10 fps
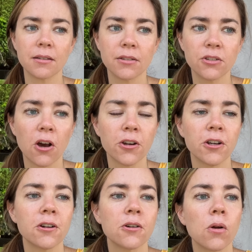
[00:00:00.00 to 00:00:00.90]

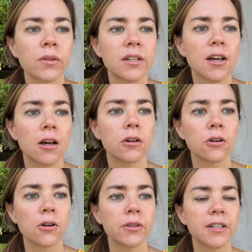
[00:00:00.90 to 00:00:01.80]
daughter, her
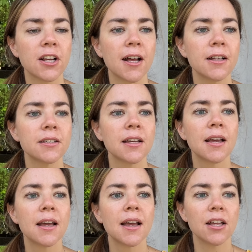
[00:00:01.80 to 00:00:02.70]
only child,
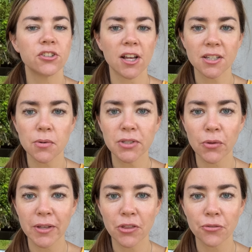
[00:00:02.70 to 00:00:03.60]
and Jessica was
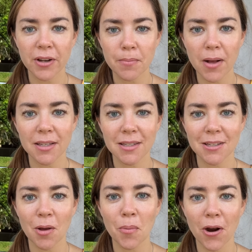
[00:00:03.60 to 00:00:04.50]
only 3 months
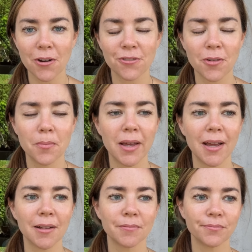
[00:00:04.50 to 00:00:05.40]
apart from me.